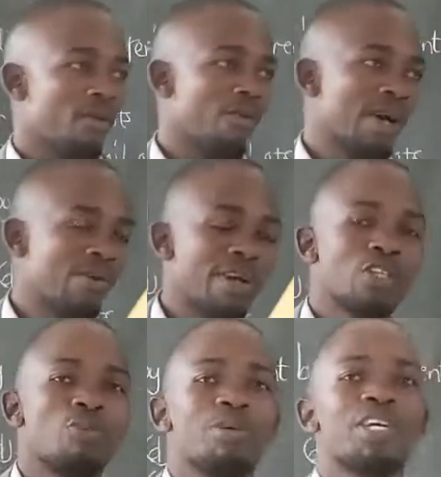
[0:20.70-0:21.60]
we are
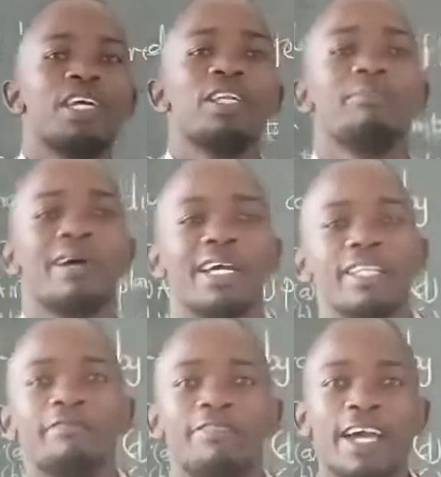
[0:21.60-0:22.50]
going to begin by
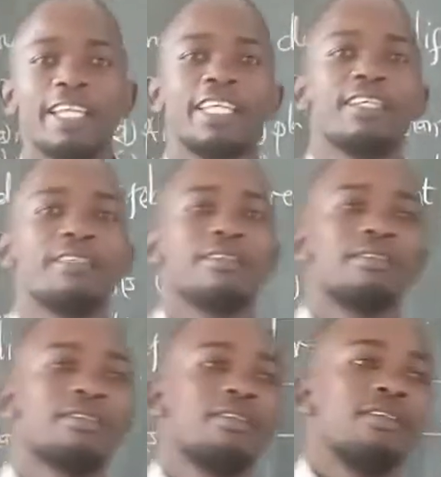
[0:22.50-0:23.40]
defining
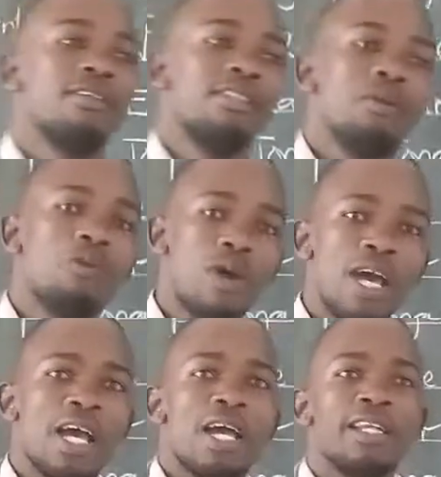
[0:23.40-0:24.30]
the
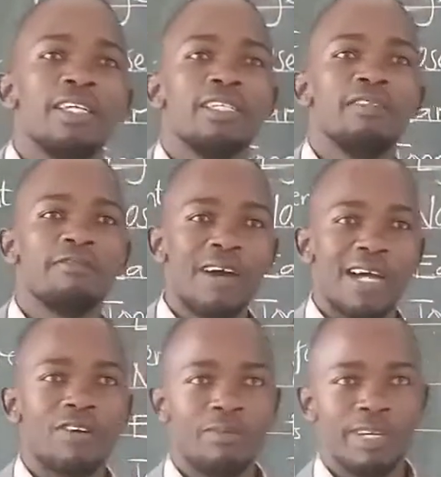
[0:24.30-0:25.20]
word
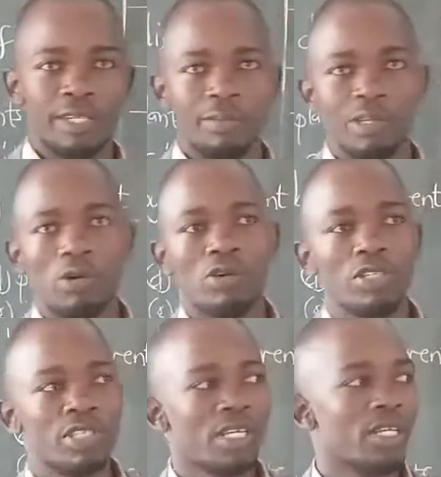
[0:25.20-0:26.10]
environment,
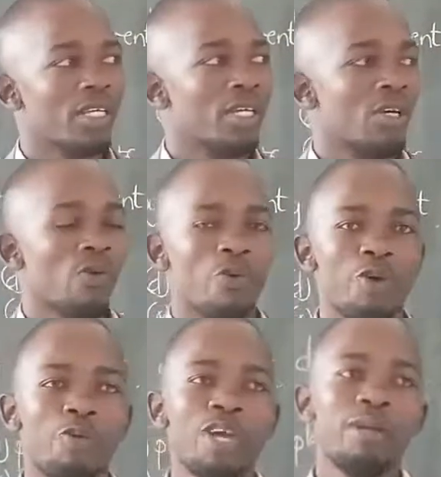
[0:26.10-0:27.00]
because
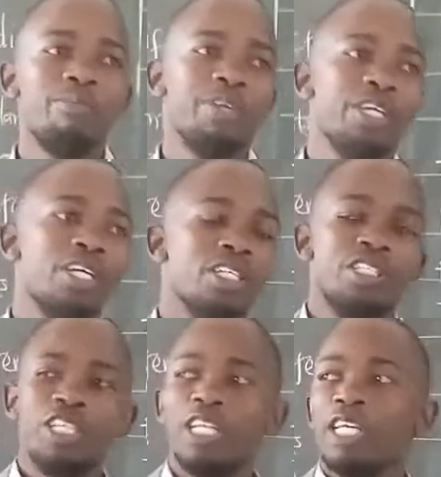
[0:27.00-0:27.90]
we will be
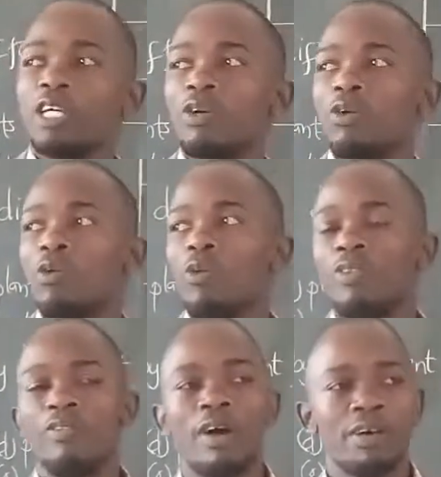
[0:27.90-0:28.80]
dealing
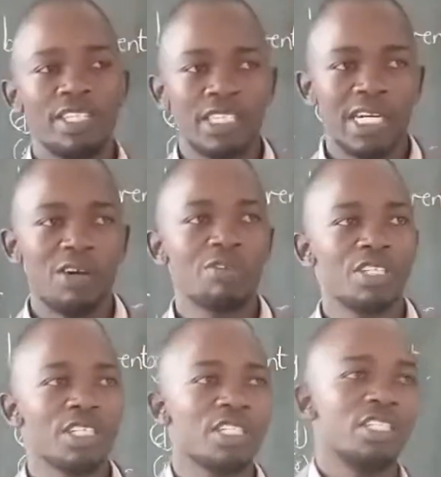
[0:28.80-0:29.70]
with our
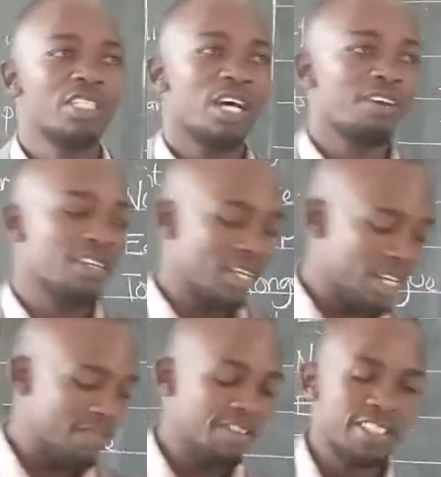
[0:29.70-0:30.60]
surrounding each and
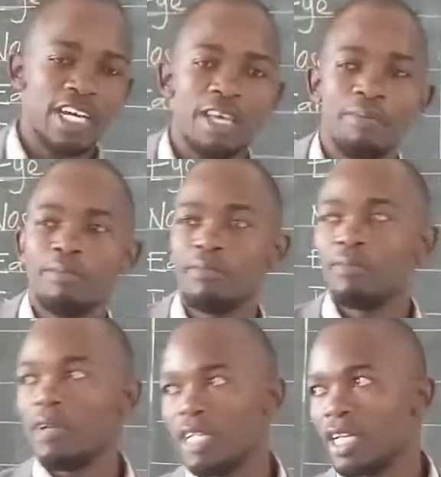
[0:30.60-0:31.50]
every time
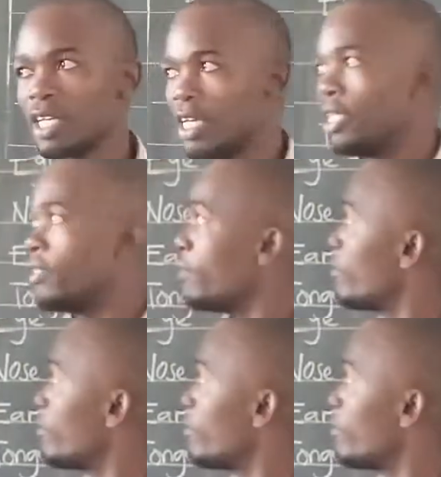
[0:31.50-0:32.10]
and again.